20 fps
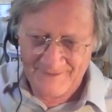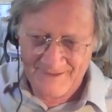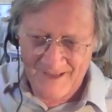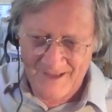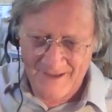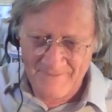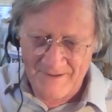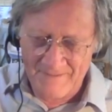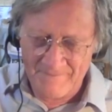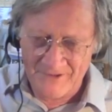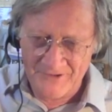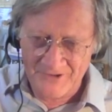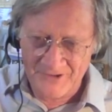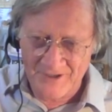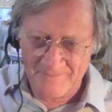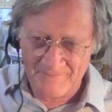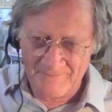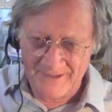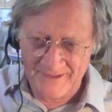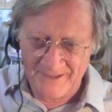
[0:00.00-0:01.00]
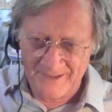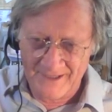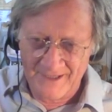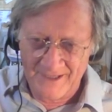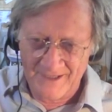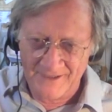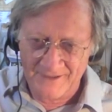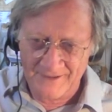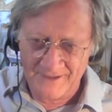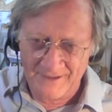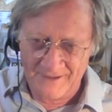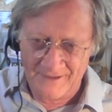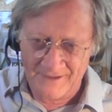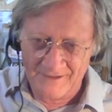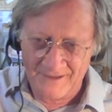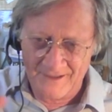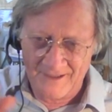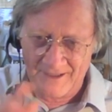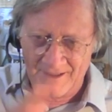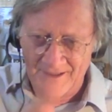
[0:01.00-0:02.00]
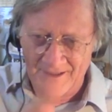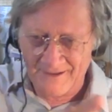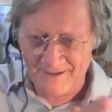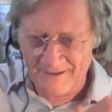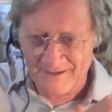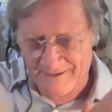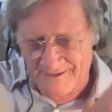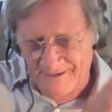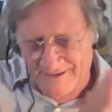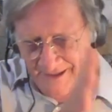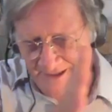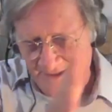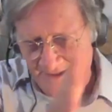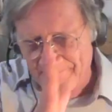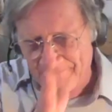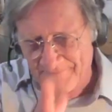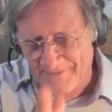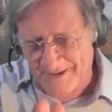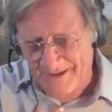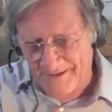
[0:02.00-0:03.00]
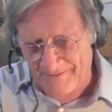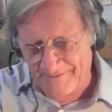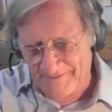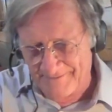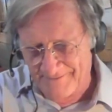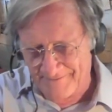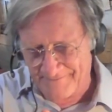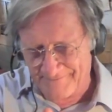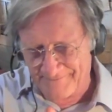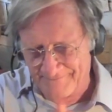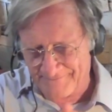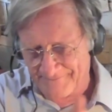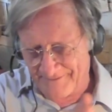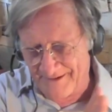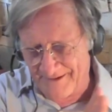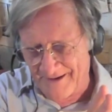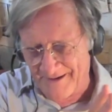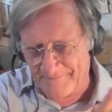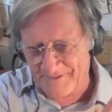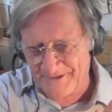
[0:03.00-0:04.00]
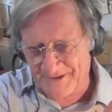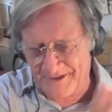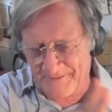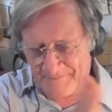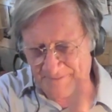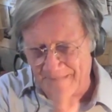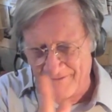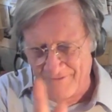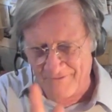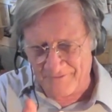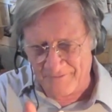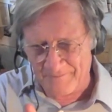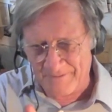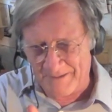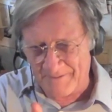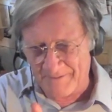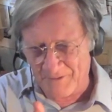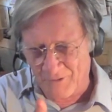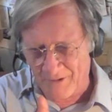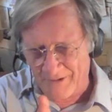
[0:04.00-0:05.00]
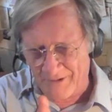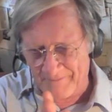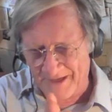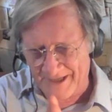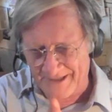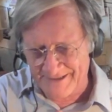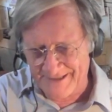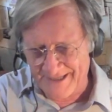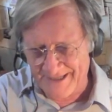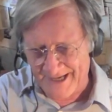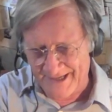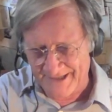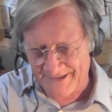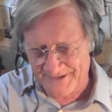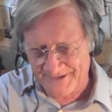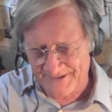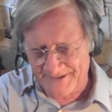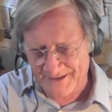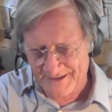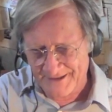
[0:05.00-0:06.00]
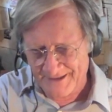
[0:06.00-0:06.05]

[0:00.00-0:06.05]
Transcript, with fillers: I may be jumping the gun a little. Uh, He he. Uh, I'm skipping over maybe where he met Tess.